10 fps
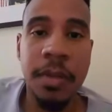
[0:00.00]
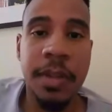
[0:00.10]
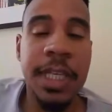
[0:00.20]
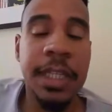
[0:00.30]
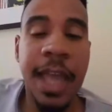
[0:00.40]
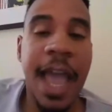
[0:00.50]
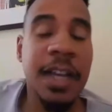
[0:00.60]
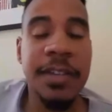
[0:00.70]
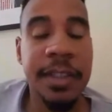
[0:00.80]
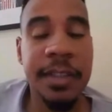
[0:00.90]
the
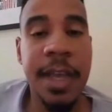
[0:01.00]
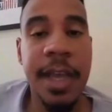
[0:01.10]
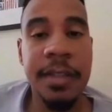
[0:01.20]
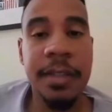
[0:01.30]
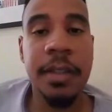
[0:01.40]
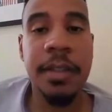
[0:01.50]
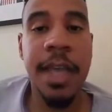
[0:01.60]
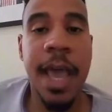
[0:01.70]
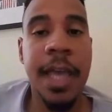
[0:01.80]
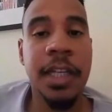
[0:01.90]
lack of success
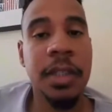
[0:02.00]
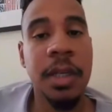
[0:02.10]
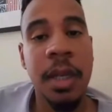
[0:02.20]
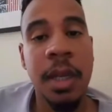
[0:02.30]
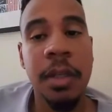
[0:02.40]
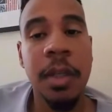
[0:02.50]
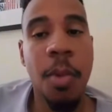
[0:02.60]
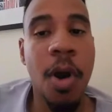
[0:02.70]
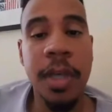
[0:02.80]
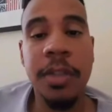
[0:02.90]
that
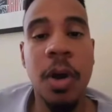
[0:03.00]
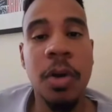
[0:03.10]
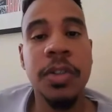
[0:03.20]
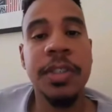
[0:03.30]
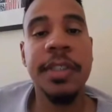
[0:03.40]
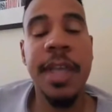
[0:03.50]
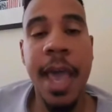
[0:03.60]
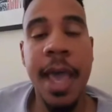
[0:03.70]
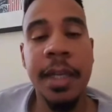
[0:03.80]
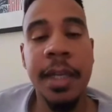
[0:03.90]
LaMarcus Aldridge has
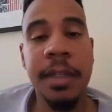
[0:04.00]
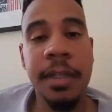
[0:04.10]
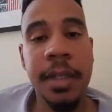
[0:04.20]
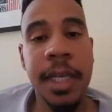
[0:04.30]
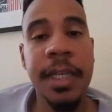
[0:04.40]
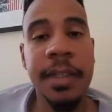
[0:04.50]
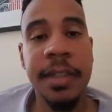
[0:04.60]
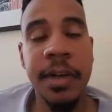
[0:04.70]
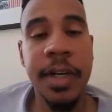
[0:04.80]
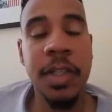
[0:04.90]
had in this
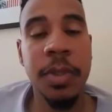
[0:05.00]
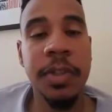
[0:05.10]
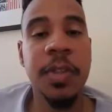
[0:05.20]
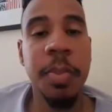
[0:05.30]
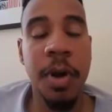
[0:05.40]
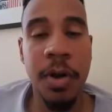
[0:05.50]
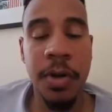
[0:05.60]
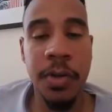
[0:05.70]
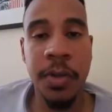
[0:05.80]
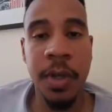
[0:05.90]
series with the
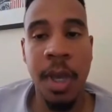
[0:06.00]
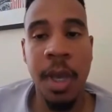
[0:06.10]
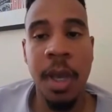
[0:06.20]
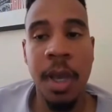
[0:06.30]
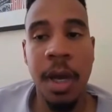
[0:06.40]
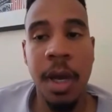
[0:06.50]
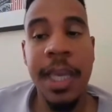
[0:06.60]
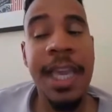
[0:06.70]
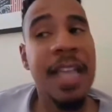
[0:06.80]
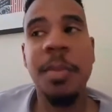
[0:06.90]
Spurs,
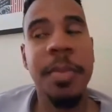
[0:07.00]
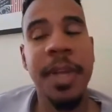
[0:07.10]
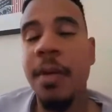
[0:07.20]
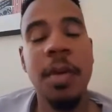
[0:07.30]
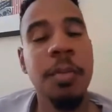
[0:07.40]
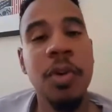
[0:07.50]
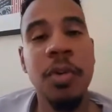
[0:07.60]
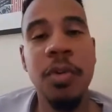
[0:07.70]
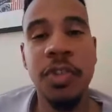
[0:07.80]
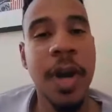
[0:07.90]
he hasn't been able to
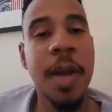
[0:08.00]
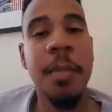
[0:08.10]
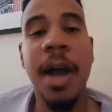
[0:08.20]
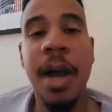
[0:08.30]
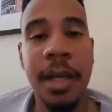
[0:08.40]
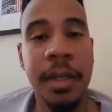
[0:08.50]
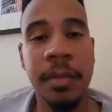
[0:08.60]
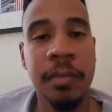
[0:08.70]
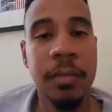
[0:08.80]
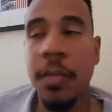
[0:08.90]
move Draymond
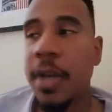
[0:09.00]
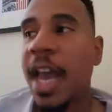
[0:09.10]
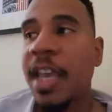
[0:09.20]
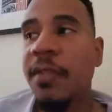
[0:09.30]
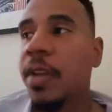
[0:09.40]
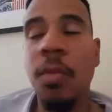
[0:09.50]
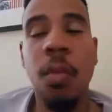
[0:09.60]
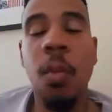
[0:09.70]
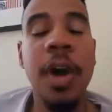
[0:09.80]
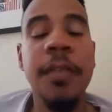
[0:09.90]
not even
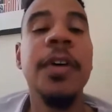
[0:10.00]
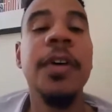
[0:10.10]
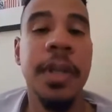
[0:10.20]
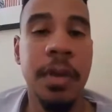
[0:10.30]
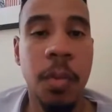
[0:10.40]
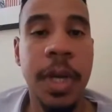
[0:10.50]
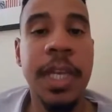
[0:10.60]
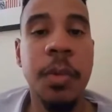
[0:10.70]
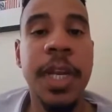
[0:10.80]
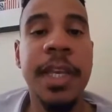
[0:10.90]
1 foot when
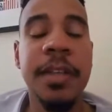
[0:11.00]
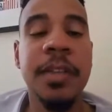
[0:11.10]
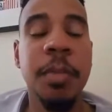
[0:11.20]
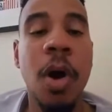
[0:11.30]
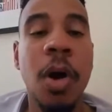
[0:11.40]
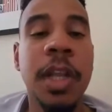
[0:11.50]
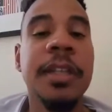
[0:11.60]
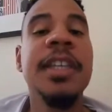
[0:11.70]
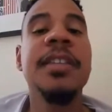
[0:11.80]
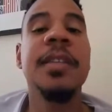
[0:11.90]
he gets the ball in
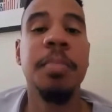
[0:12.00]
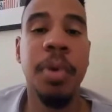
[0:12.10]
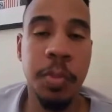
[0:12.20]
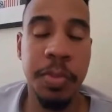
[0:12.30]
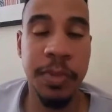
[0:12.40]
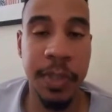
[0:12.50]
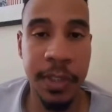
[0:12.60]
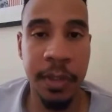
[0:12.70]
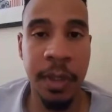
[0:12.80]
decent post position.